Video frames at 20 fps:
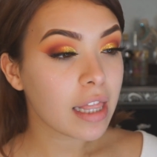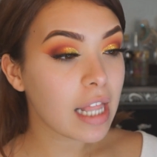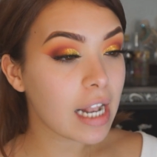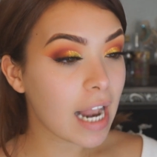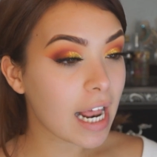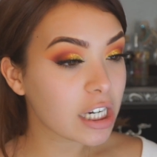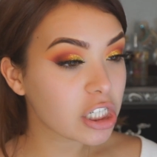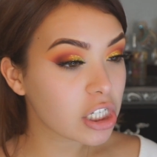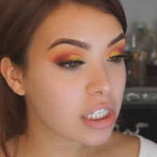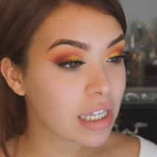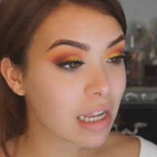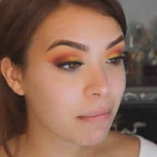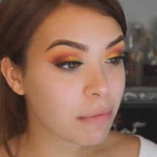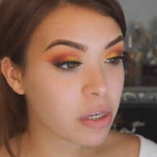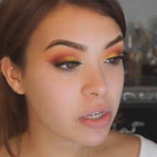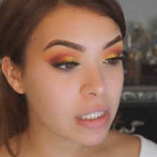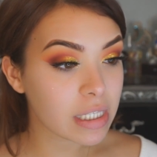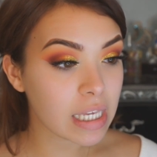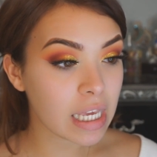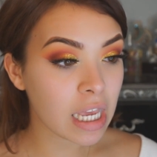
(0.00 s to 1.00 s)
The lashes
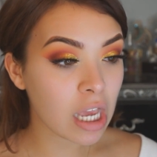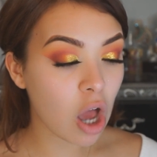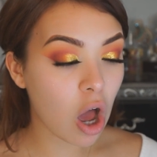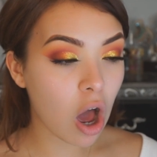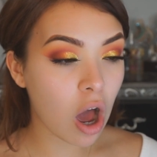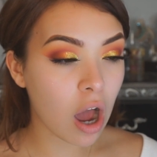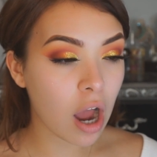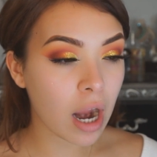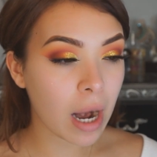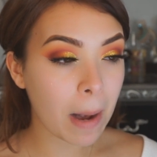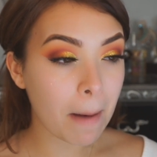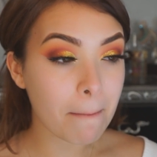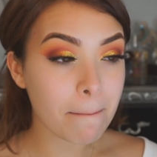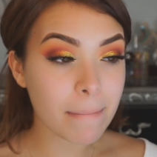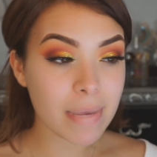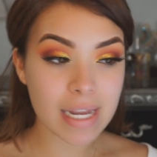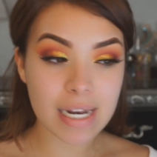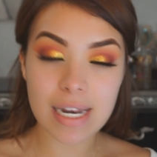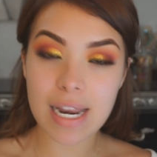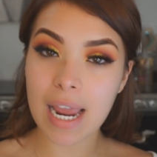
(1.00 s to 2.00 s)
I'm using are
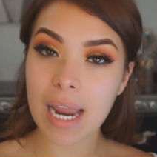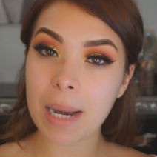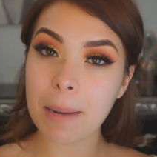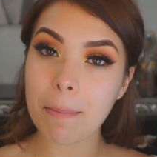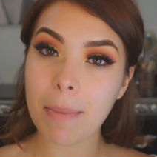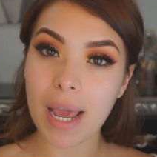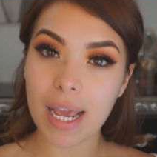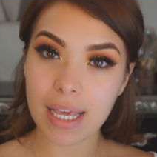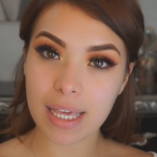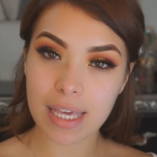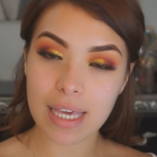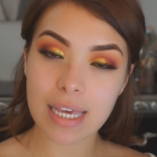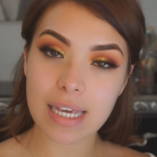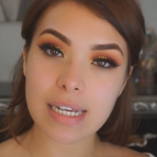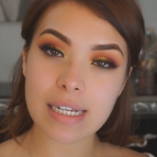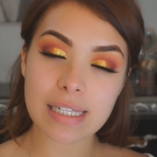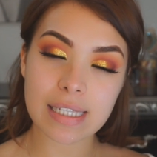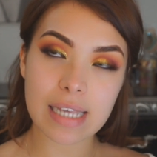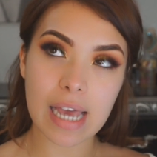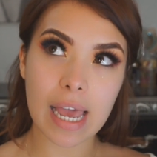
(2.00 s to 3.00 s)
Midnight by
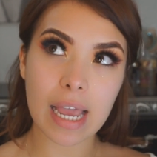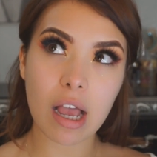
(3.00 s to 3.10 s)
Kiss.